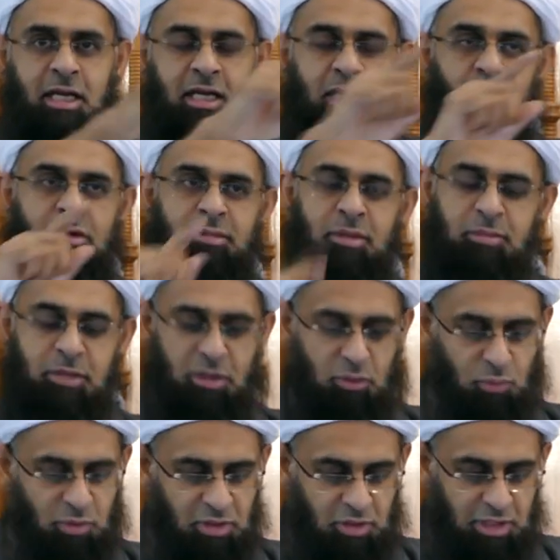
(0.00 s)
Now remember,
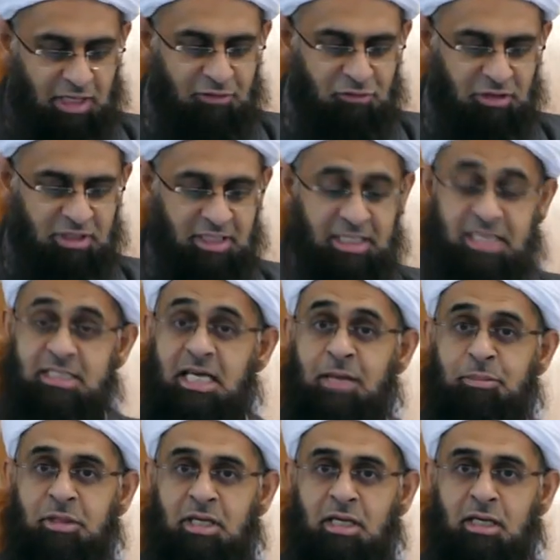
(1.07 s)
with everything that's
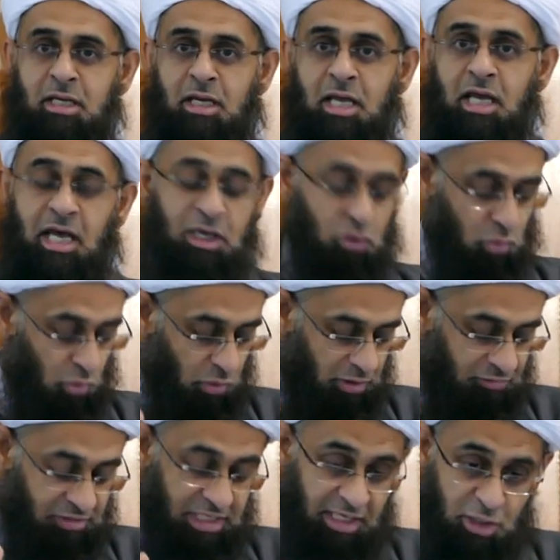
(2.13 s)
happening and all
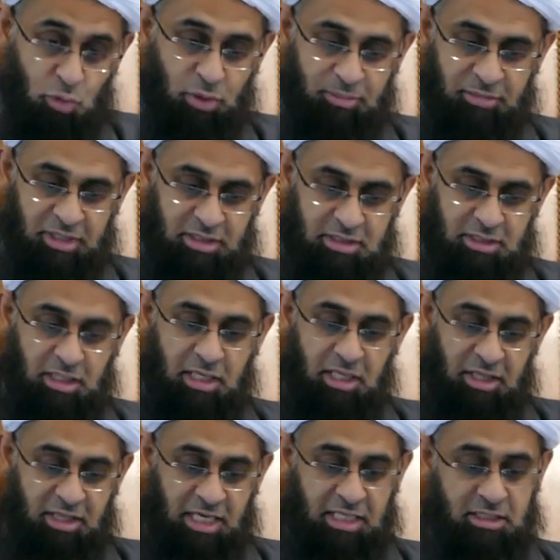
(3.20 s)
of the equipment
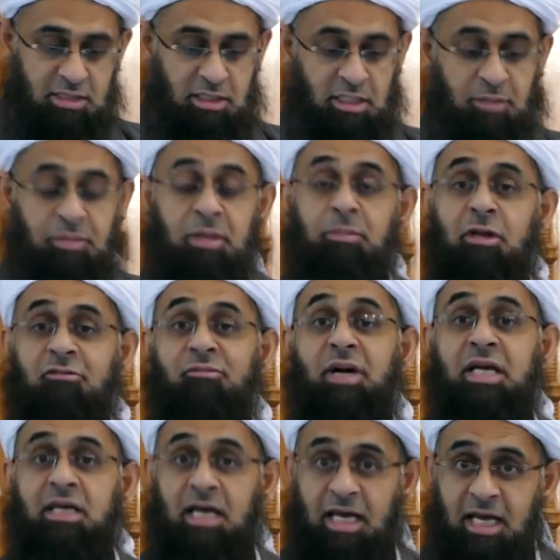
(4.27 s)
that the people of
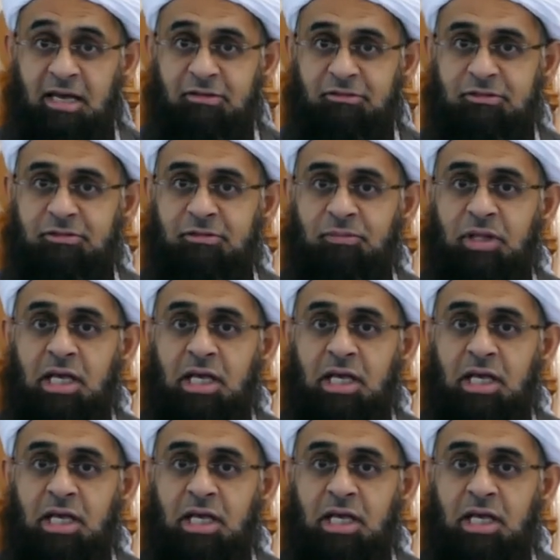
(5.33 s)
Makkah have,